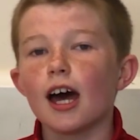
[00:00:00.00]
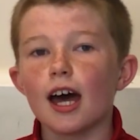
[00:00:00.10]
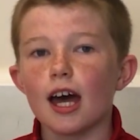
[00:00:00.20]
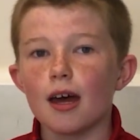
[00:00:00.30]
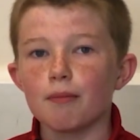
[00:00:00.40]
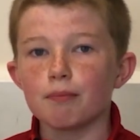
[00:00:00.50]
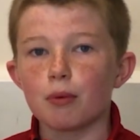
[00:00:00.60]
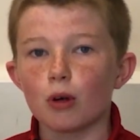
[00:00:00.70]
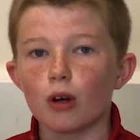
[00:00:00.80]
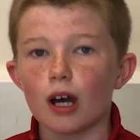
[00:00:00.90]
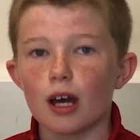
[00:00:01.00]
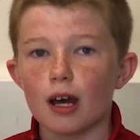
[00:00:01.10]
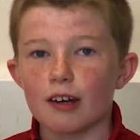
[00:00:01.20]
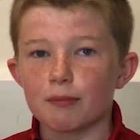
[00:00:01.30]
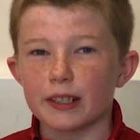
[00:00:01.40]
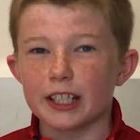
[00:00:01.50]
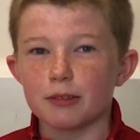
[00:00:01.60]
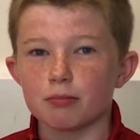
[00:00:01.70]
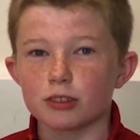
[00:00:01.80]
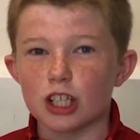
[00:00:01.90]
But I've been
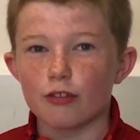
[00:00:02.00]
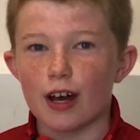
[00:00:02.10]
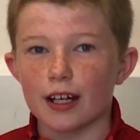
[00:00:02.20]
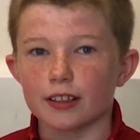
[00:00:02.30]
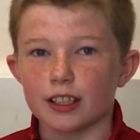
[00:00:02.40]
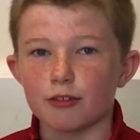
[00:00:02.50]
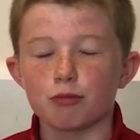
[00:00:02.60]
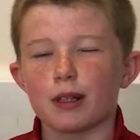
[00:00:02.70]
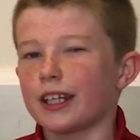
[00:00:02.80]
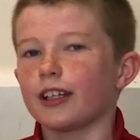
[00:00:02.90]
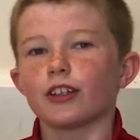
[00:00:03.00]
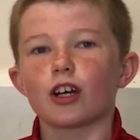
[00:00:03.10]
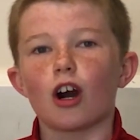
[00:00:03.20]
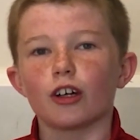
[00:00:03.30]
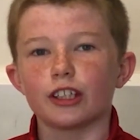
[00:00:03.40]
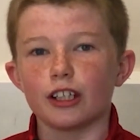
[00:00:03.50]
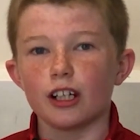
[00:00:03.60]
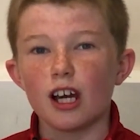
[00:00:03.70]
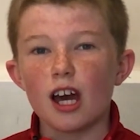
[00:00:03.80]
keeping myself active, playing in the garden,